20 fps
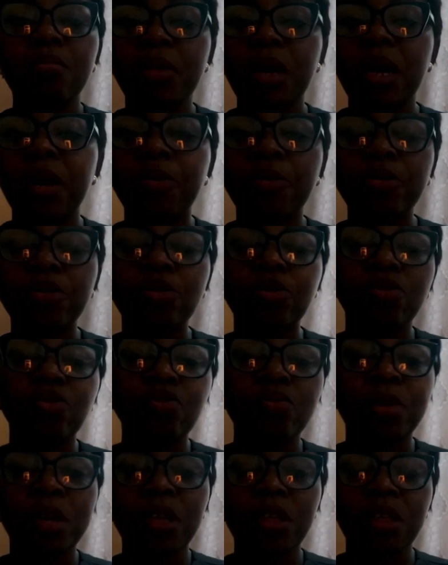I want to do
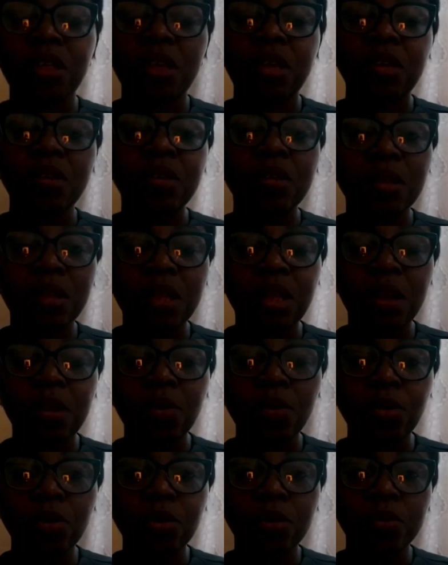my thing
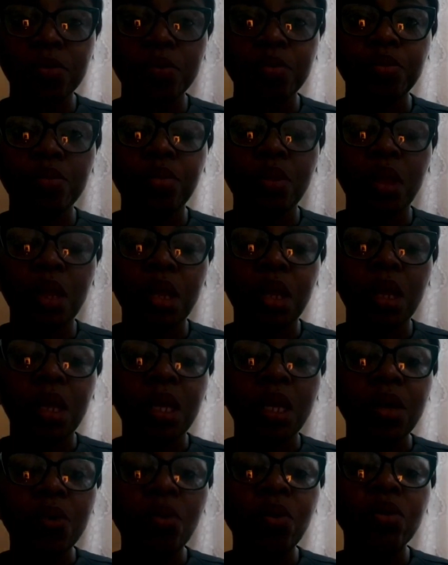alone.
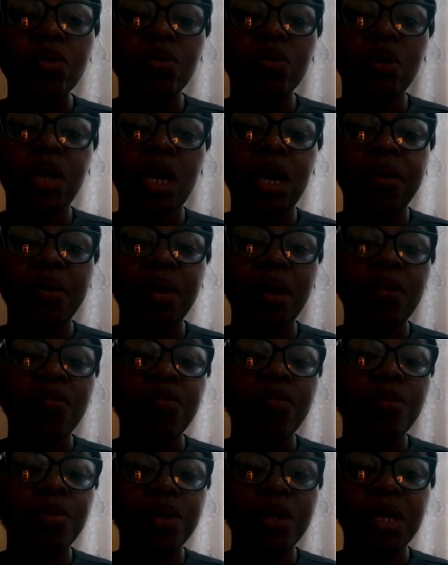He wants to carry
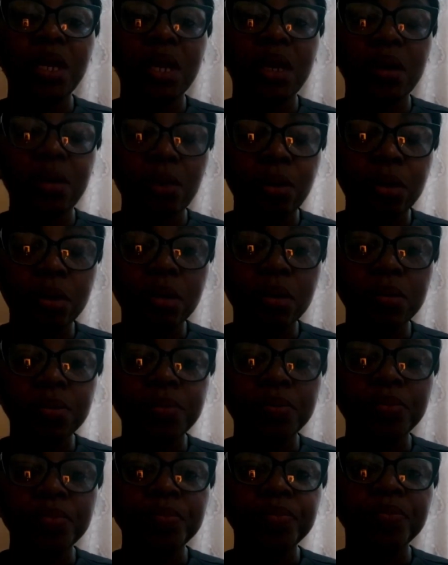everybody along.
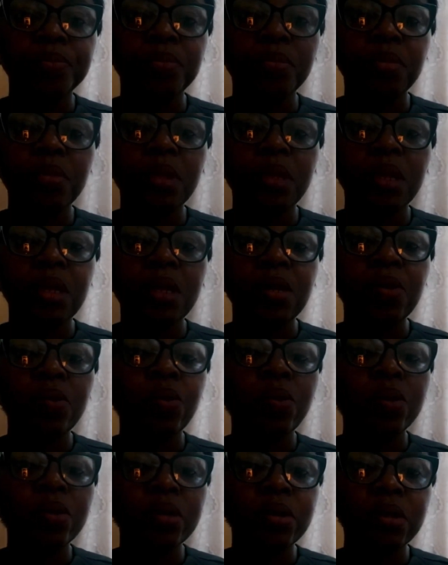He
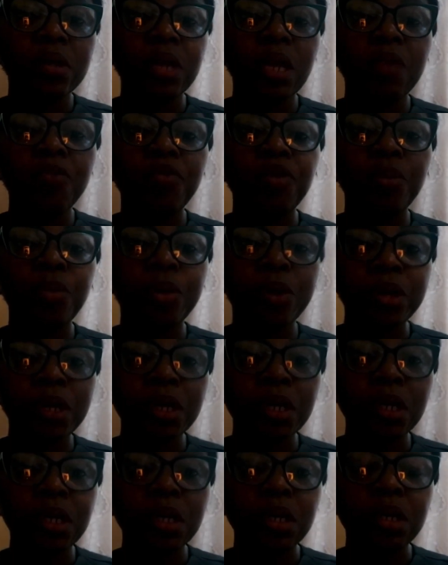wants
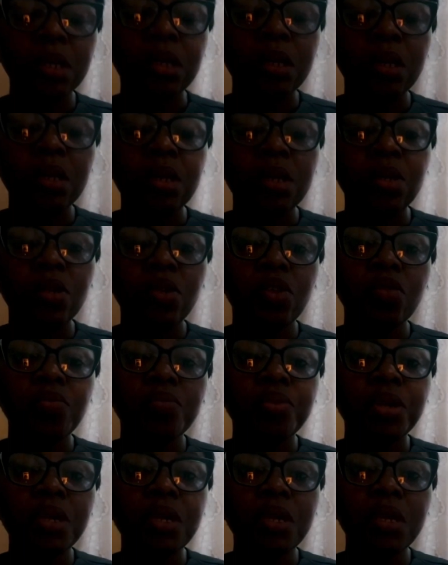everybody
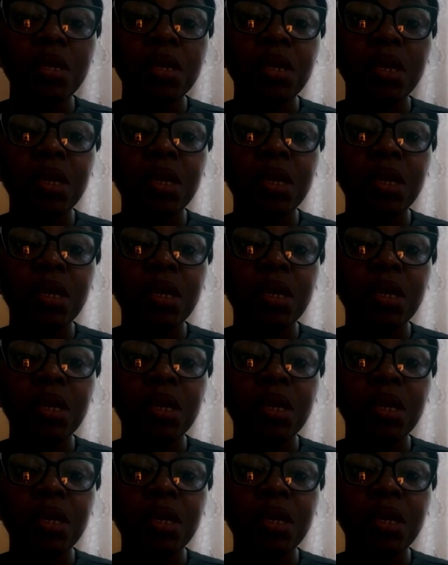to